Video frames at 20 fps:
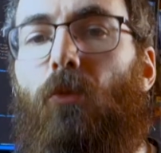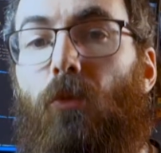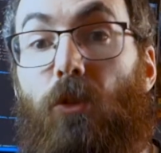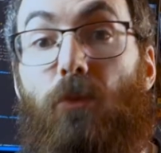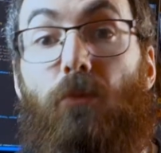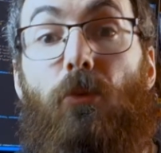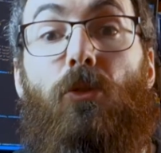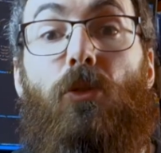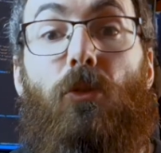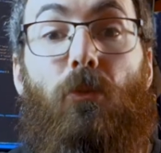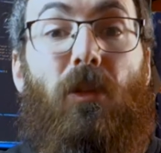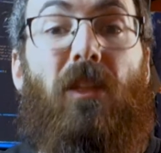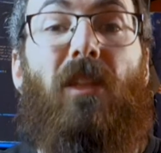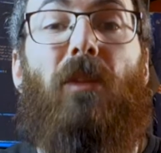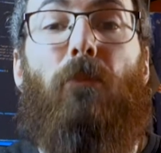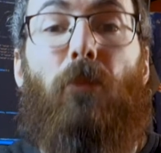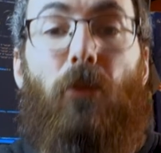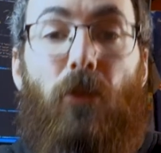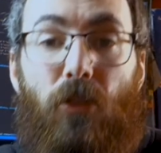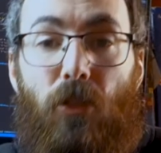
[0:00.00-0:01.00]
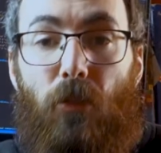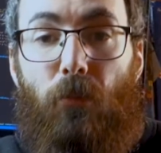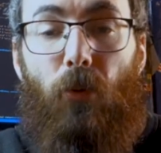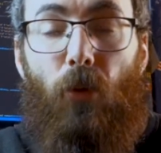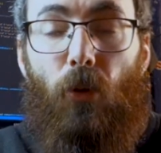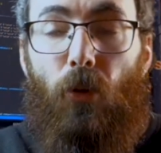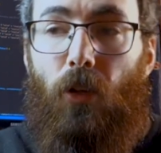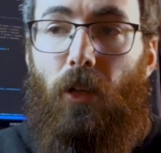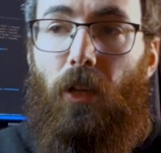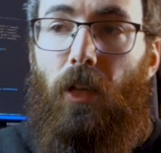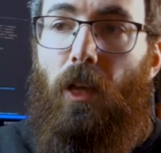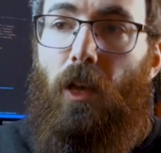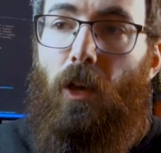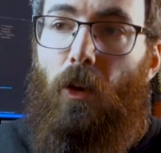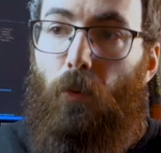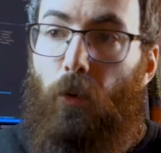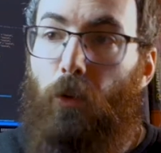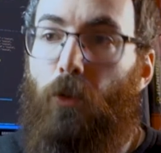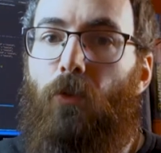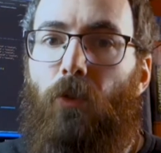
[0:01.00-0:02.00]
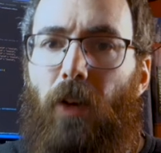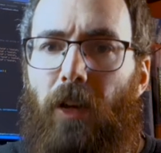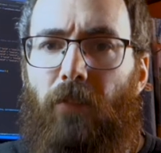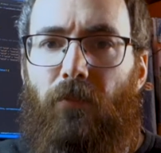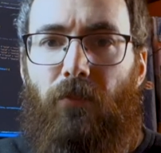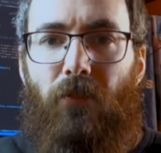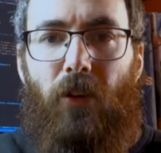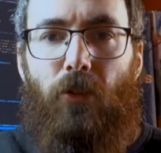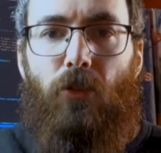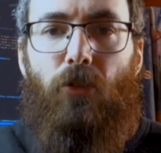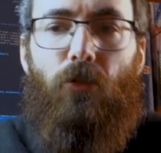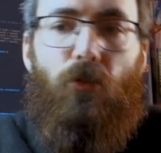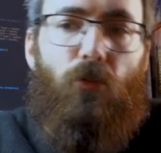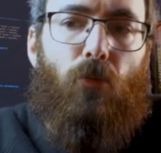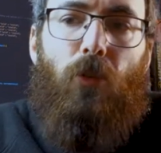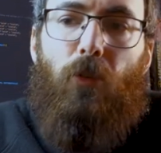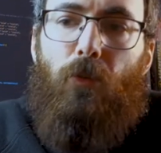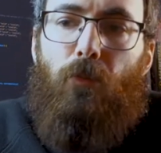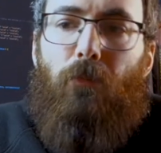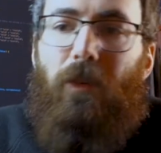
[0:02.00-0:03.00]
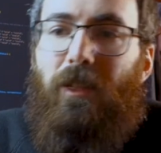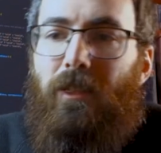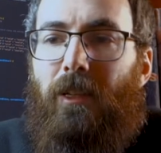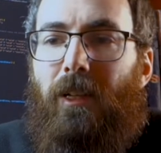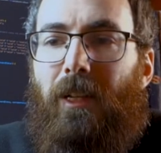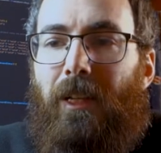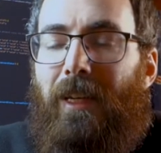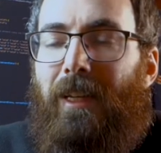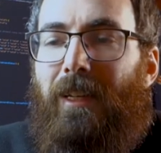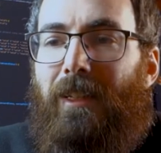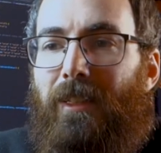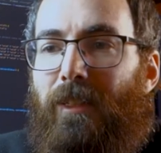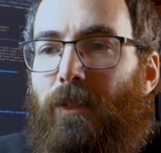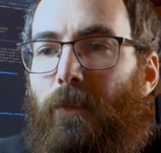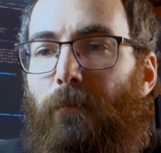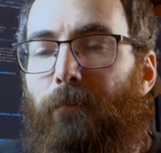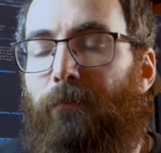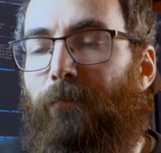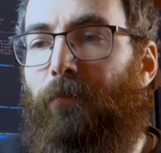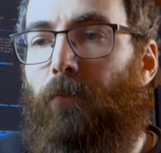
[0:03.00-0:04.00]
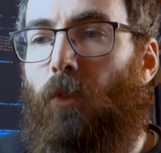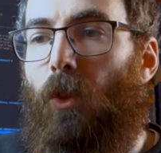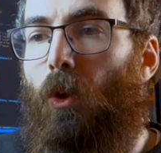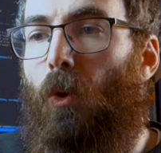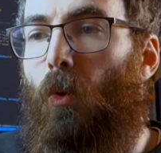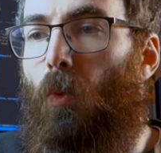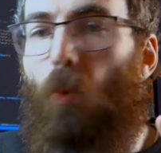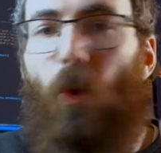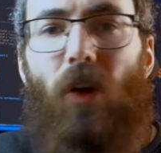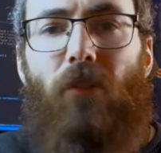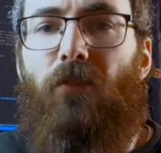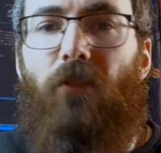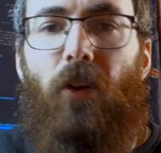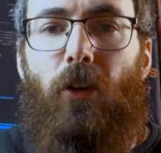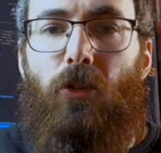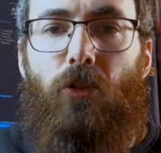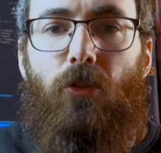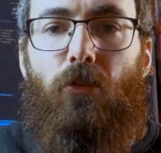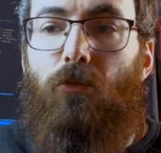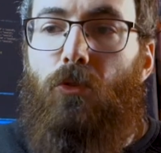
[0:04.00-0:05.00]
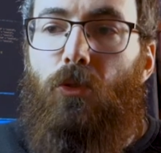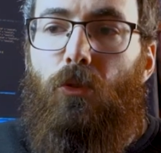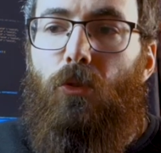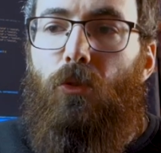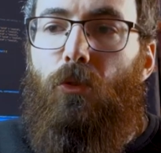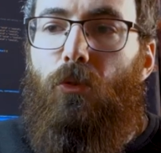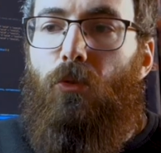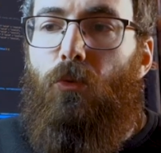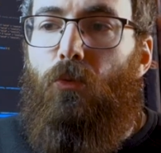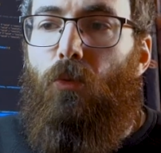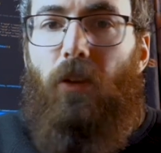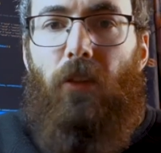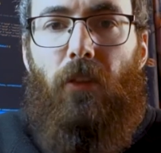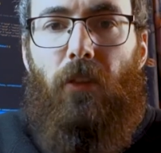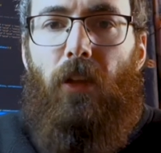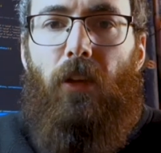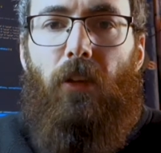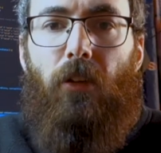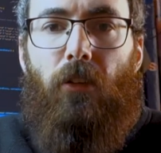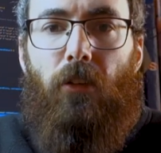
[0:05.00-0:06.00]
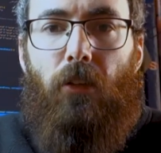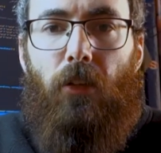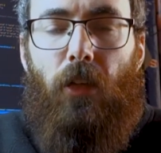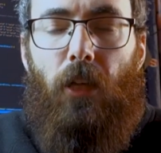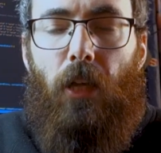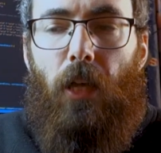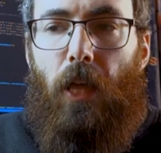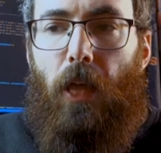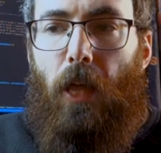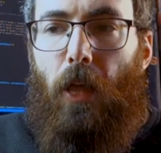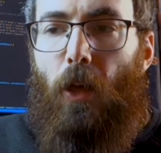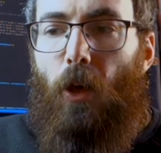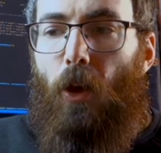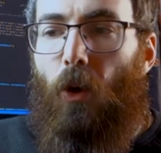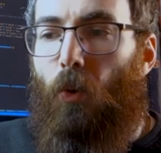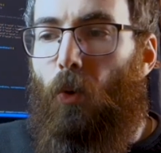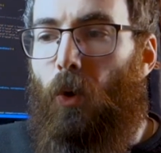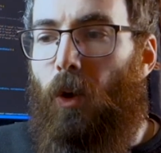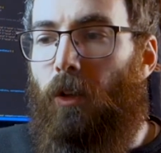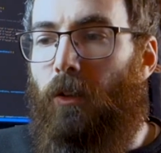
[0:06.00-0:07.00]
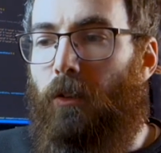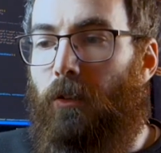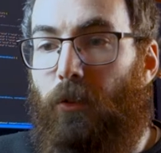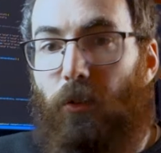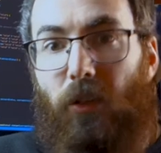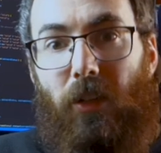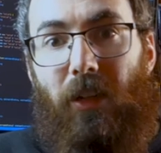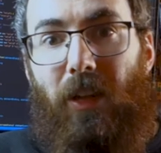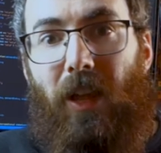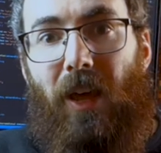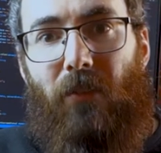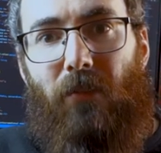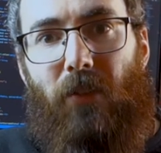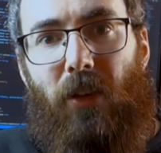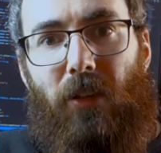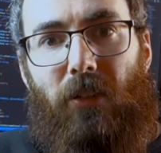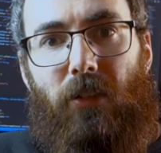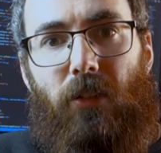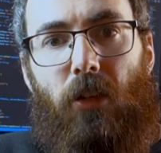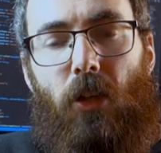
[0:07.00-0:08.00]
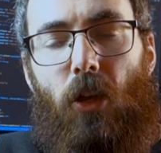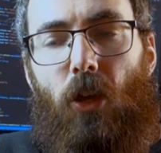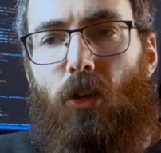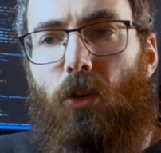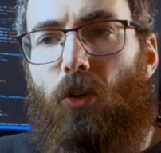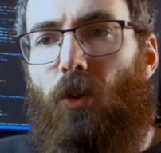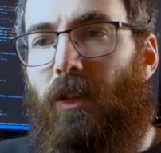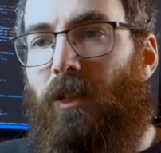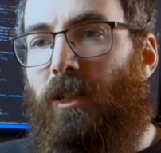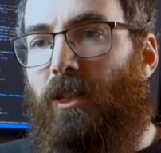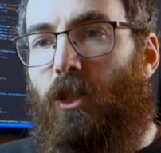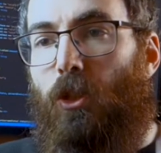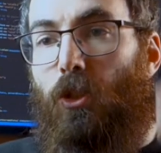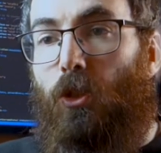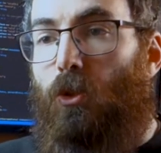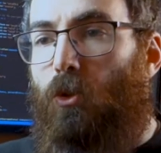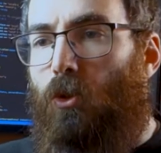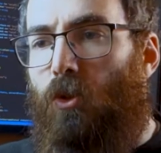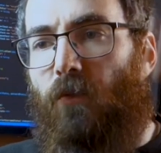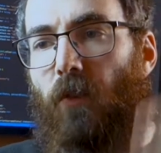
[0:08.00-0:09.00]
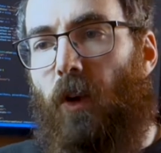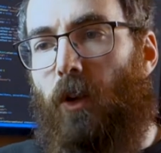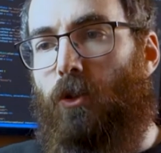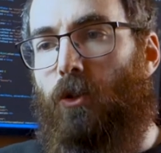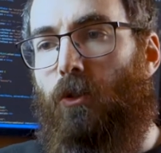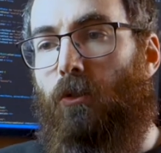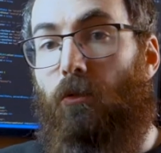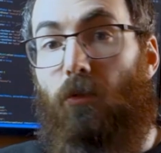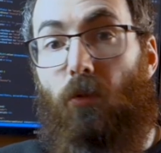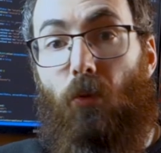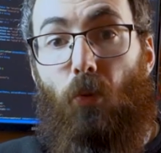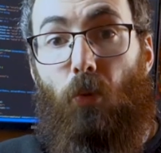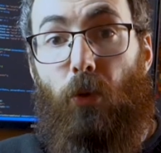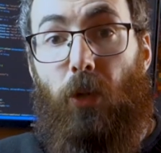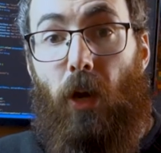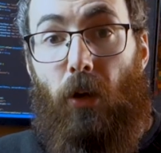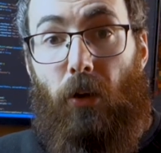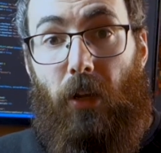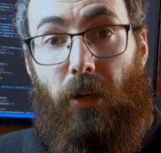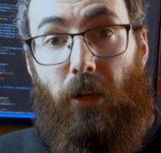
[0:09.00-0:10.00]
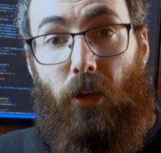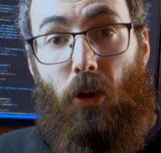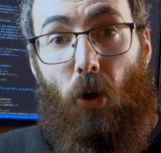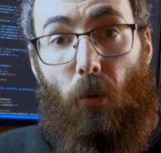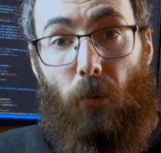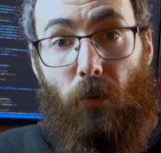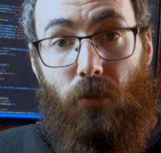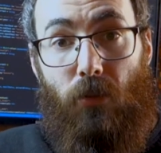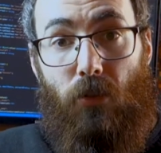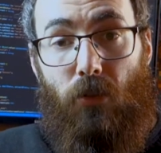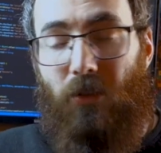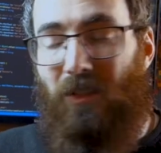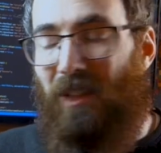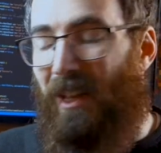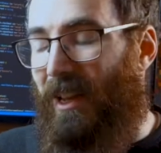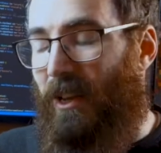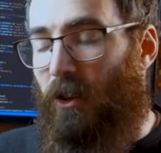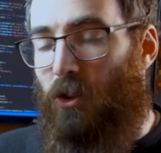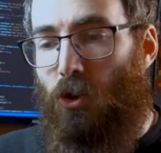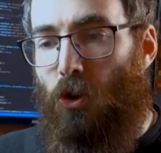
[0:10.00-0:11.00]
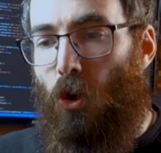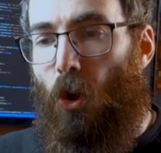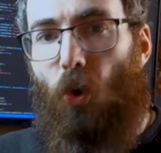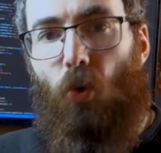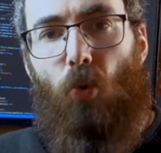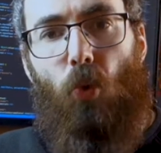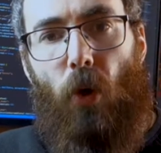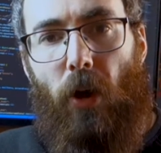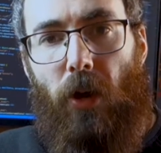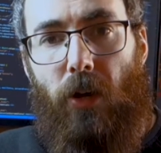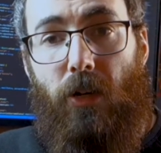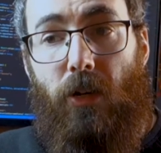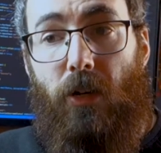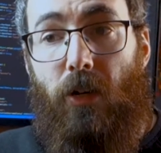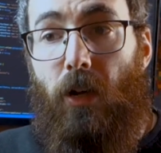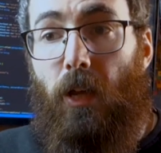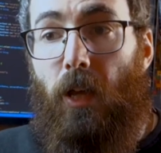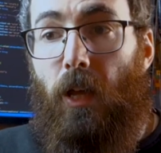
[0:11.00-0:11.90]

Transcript: responsibility principle when you're writing functions, which basically is one function should do one thing. Well, you didn't have that. You had this huge function without any comments, nowhere.